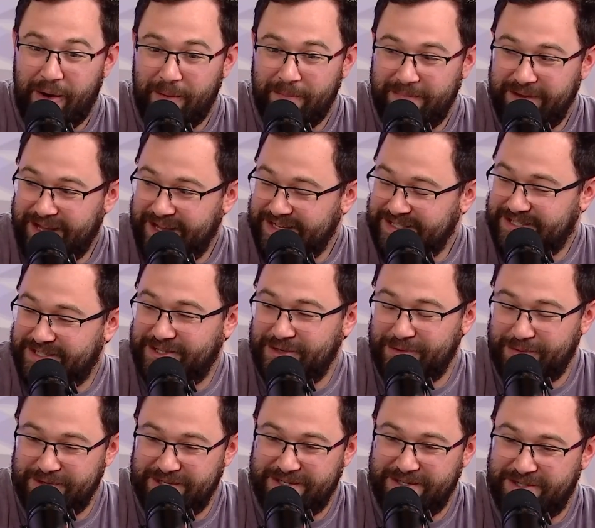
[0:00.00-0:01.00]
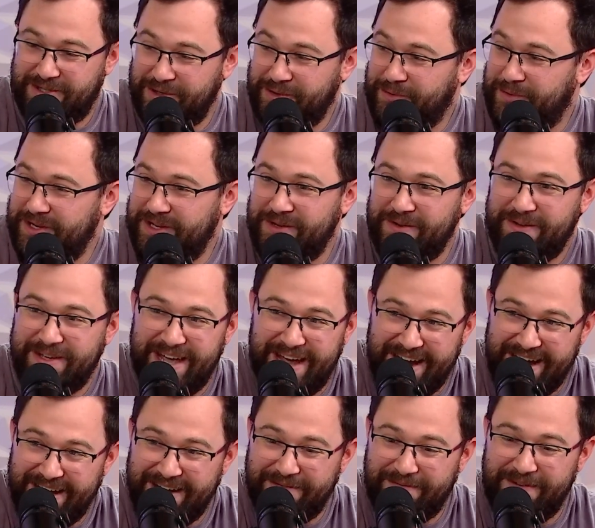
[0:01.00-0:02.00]
means, do what you
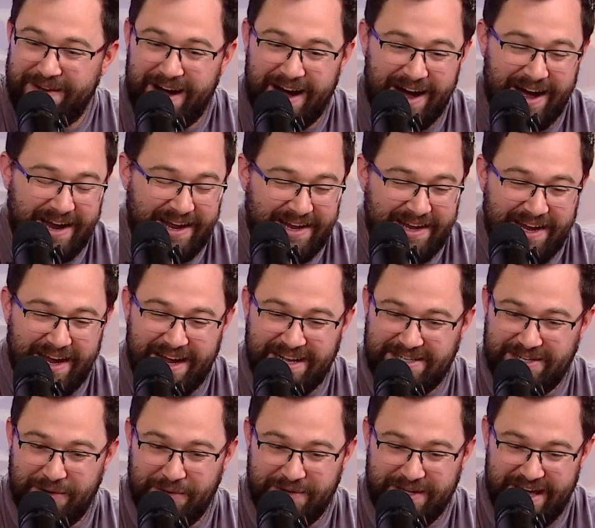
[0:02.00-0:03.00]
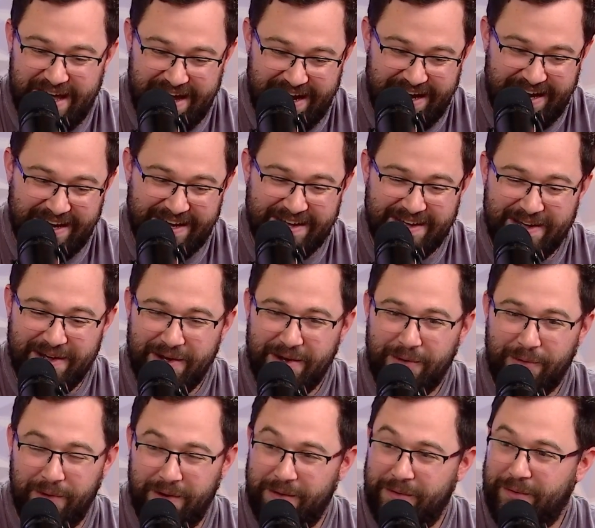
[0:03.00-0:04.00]
can. If not, it's okay.
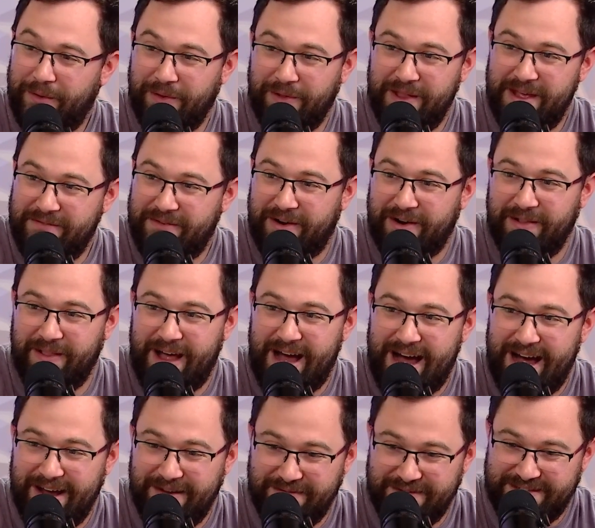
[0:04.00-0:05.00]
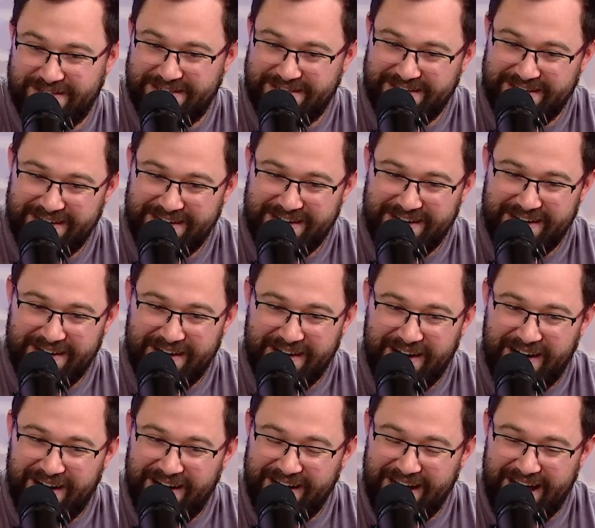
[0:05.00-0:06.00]
We will live our lives.
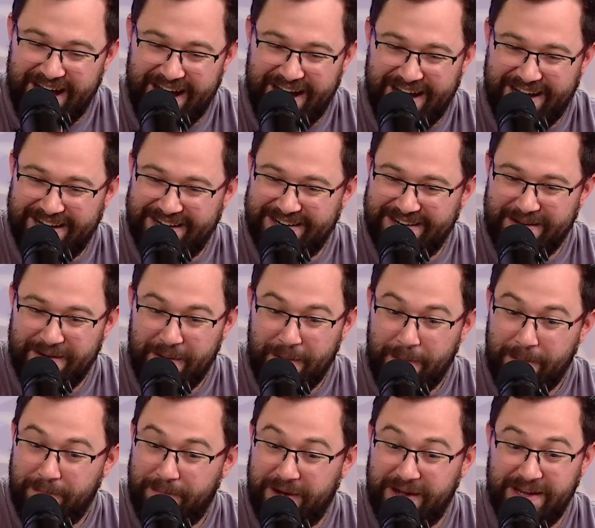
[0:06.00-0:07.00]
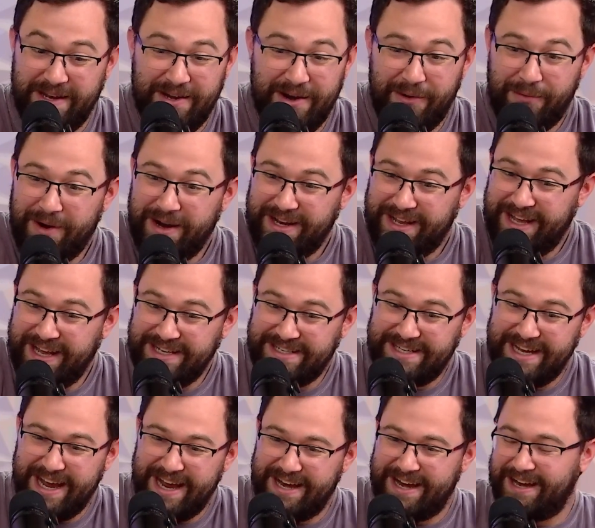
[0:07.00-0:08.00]
But you know what? He
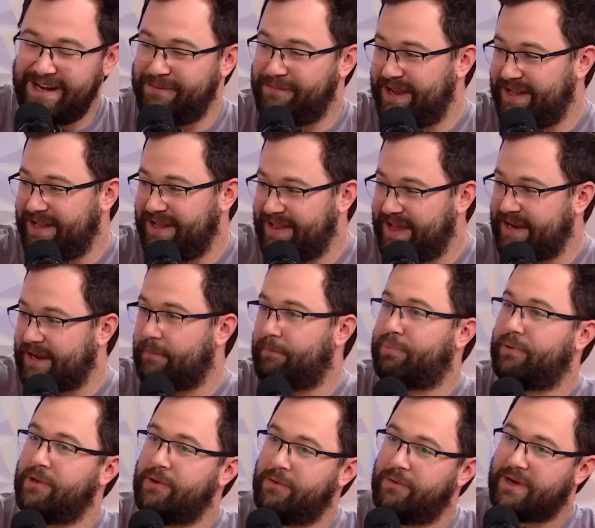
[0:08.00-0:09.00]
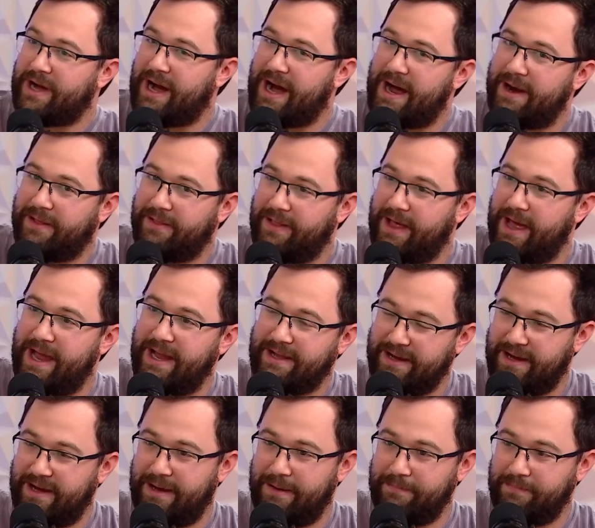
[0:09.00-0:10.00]
did, and he made like a blue kind of like
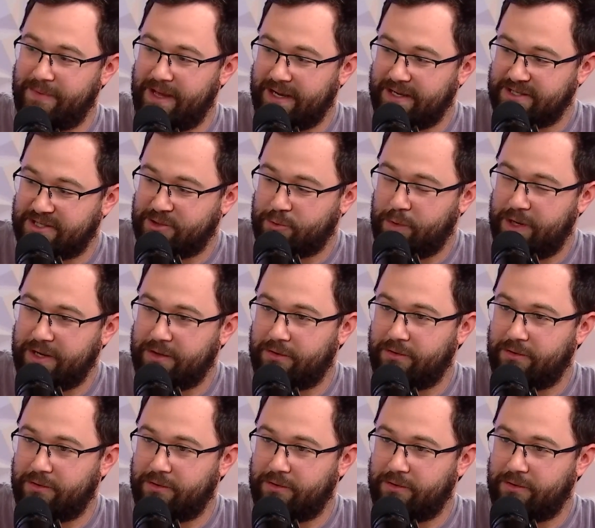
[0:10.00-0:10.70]
a swiggle